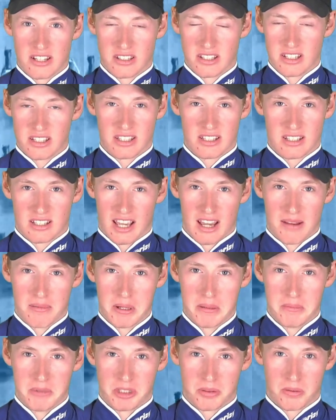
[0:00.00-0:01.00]
He came
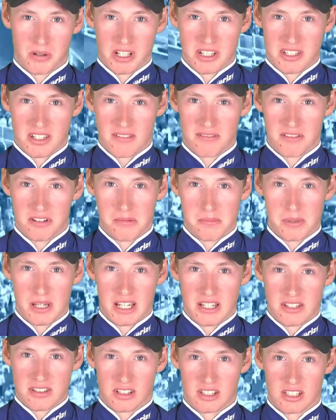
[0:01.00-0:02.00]
home in 27 and a
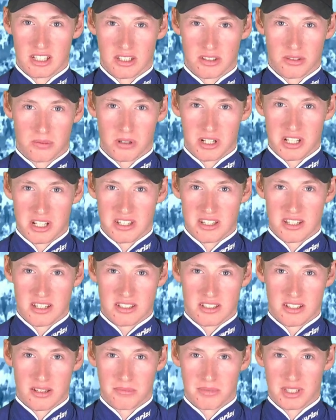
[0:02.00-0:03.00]
piece, and I think
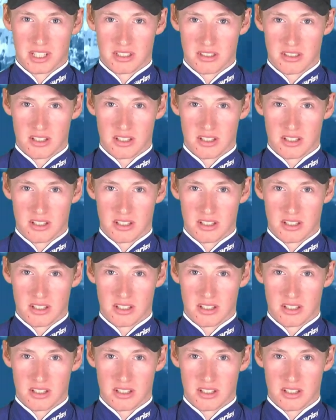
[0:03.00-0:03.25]
26 something.